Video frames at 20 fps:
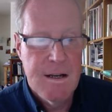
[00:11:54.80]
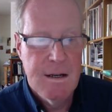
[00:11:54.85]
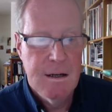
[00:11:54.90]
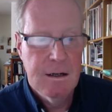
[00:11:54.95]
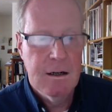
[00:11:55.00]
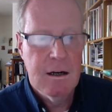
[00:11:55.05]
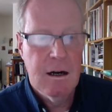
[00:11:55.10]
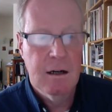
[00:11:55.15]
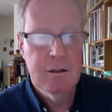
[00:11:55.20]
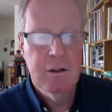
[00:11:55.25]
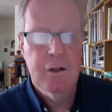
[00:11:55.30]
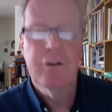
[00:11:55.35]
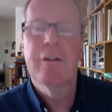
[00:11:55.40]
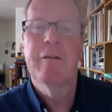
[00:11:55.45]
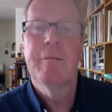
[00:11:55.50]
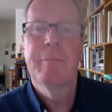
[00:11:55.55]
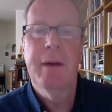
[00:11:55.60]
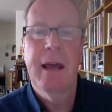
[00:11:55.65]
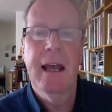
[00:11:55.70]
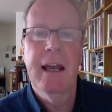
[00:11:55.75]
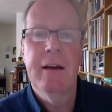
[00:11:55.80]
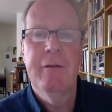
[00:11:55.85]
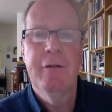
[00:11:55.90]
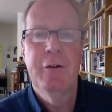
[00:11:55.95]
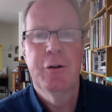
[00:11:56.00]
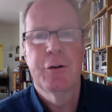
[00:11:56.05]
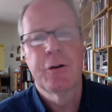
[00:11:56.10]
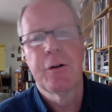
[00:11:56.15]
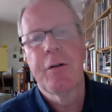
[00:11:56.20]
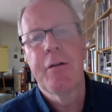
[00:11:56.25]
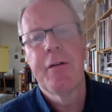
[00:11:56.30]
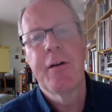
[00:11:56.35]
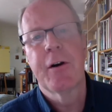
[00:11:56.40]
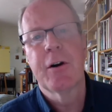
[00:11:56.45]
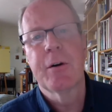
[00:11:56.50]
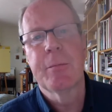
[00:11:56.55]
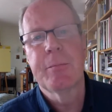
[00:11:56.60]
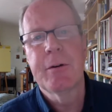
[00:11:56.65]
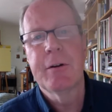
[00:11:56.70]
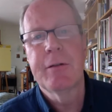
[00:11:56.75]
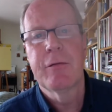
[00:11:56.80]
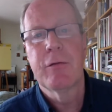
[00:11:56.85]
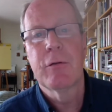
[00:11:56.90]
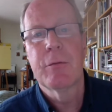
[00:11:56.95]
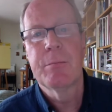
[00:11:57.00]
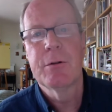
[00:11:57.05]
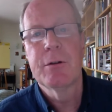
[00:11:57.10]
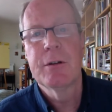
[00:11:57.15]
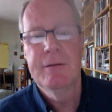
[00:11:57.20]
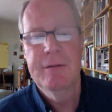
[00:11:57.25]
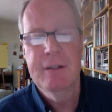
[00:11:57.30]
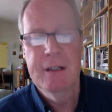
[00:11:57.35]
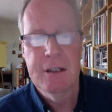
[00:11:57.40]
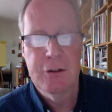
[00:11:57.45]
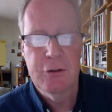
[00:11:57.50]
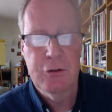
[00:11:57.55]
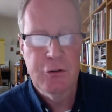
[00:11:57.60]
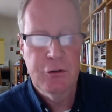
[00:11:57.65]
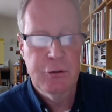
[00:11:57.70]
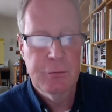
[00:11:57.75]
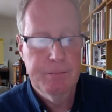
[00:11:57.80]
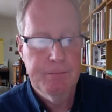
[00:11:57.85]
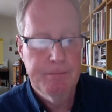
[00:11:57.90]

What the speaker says: Cognitive Behavioral Therapy for Bolivians.